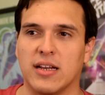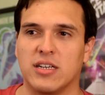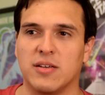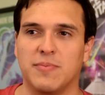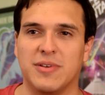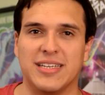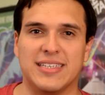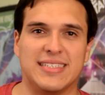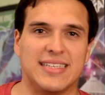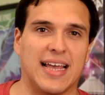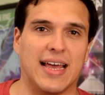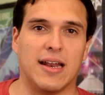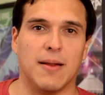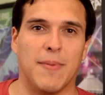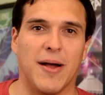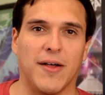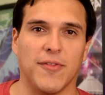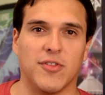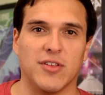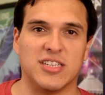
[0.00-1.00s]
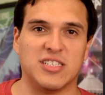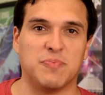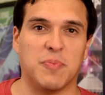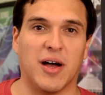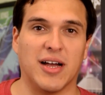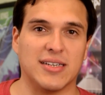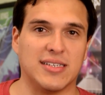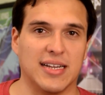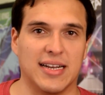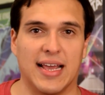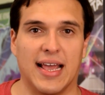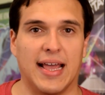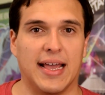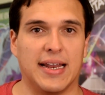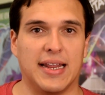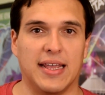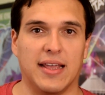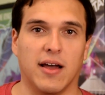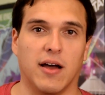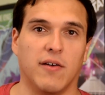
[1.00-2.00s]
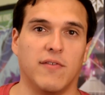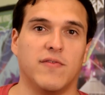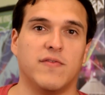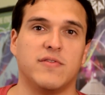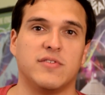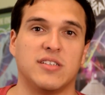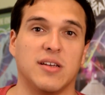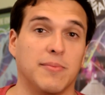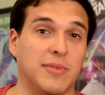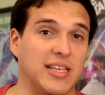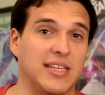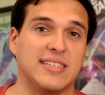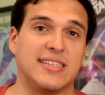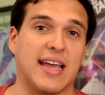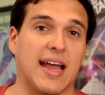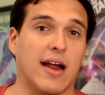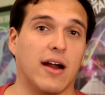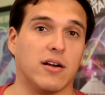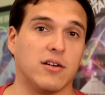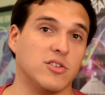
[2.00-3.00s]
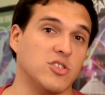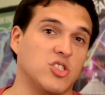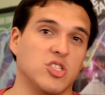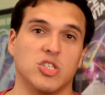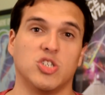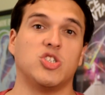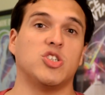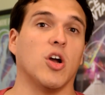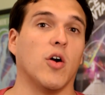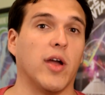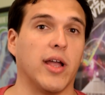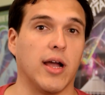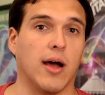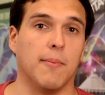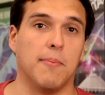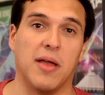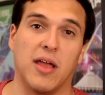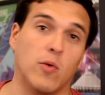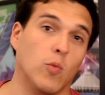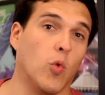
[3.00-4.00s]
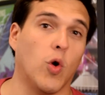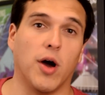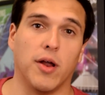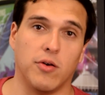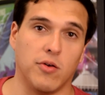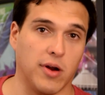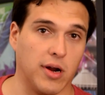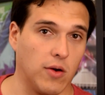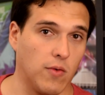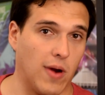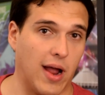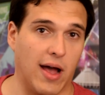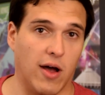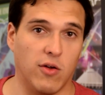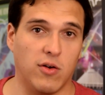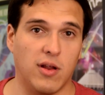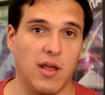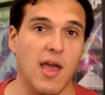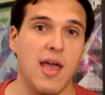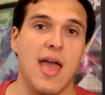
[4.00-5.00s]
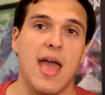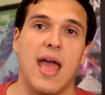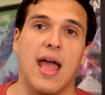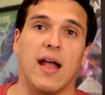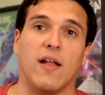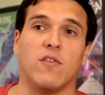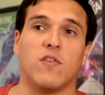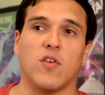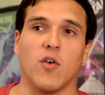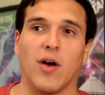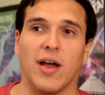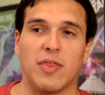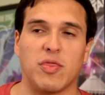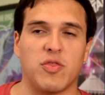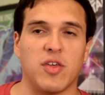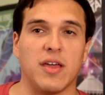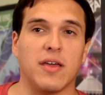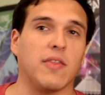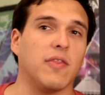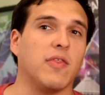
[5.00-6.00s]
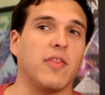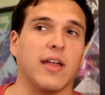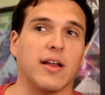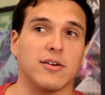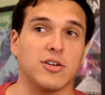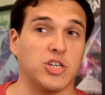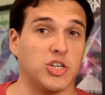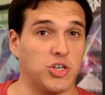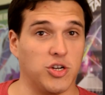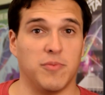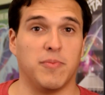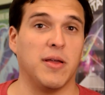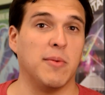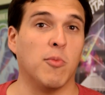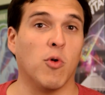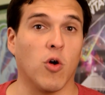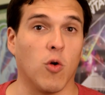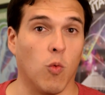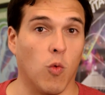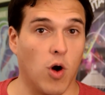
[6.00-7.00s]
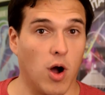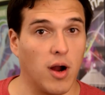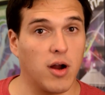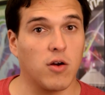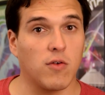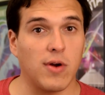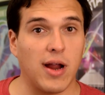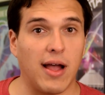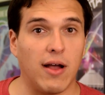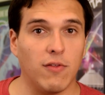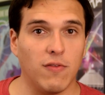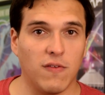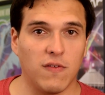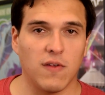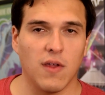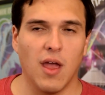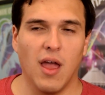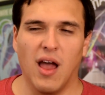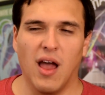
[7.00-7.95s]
to be said about the spontaneity of some of these characters just showing up and wandering around. And so I think there should be more walkarounds.